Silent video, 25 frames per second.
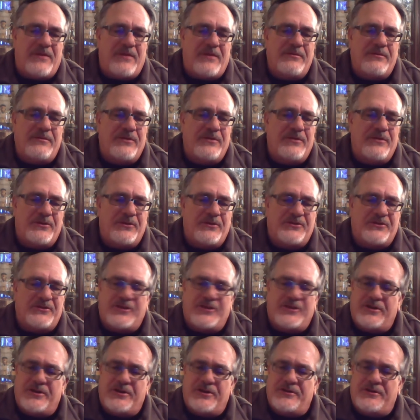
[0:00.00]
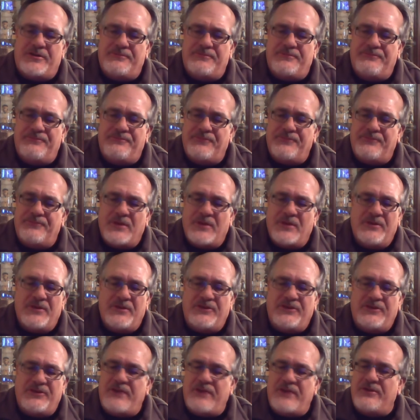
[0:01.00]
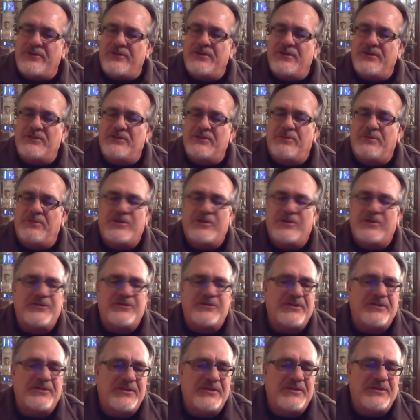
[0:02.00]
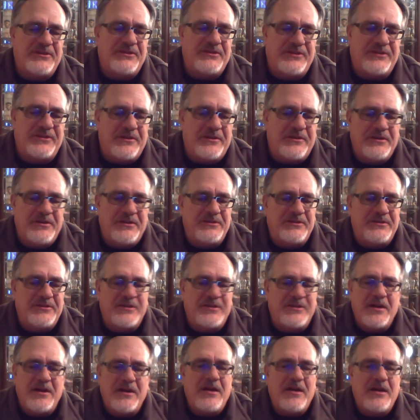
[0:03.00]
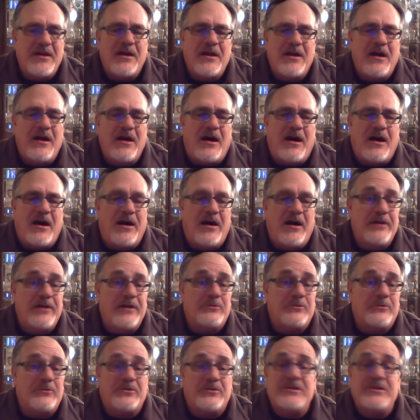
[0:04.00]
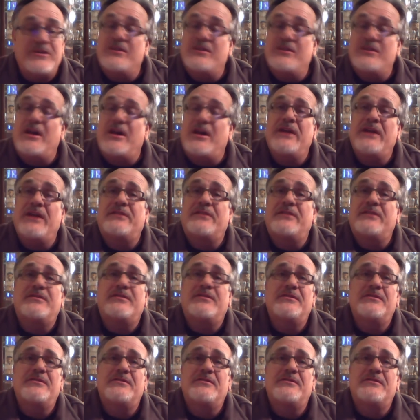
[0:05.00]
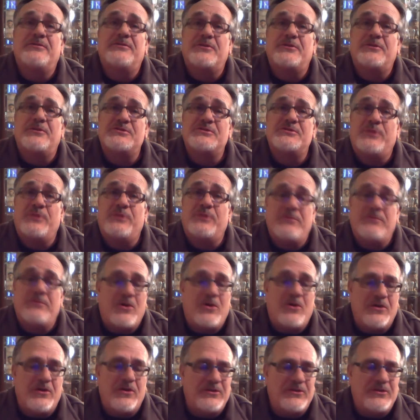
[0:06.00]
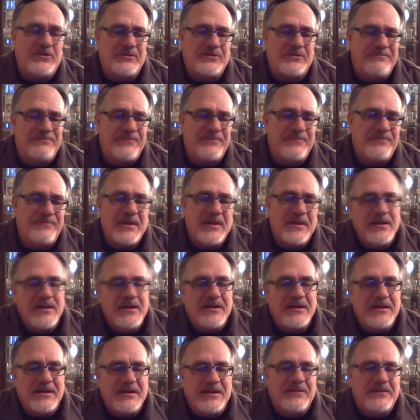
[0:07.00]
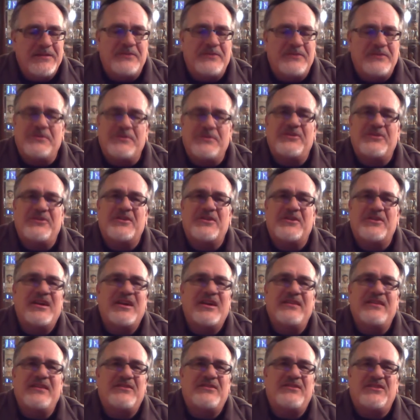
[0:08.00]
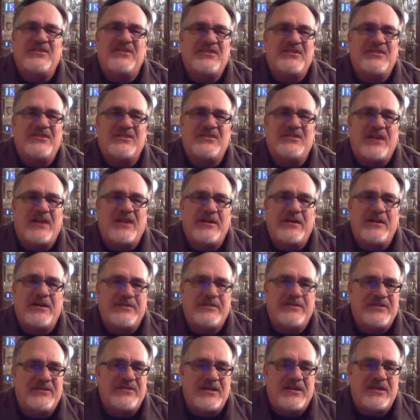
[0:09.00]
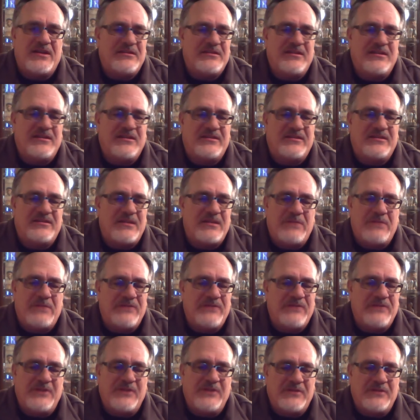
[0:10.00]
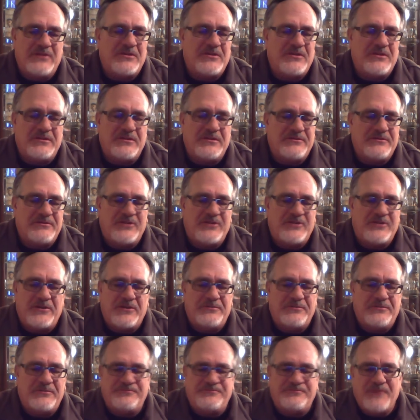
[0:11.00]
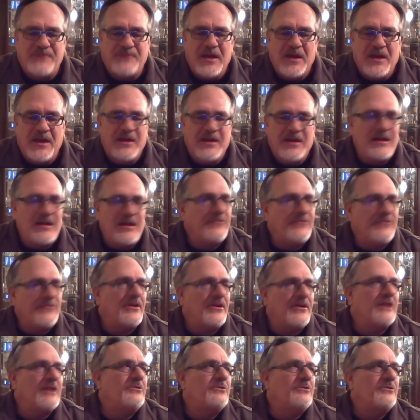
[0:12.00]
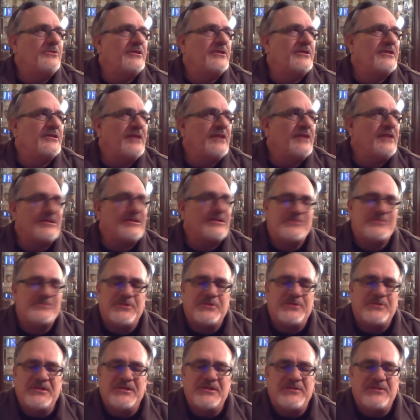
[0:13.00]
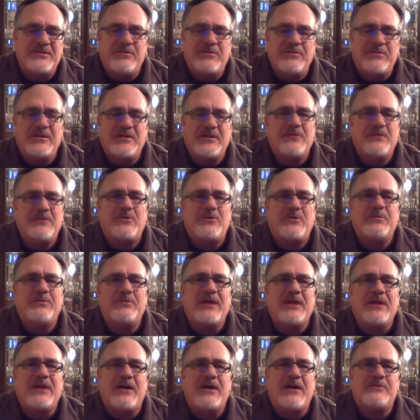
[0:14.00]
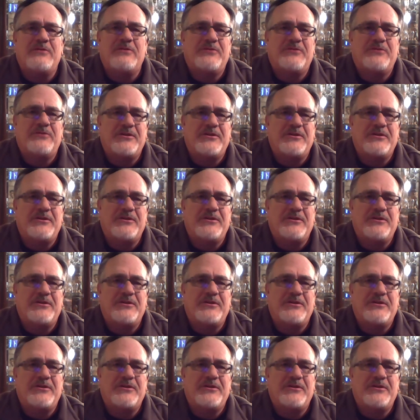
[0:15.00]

there's 7 of these beers in this series. I really liked the first one, Mars. This one's okay. It's just the style is not. It's not my favorite. So, and I forget what the next one is, but it won't be out for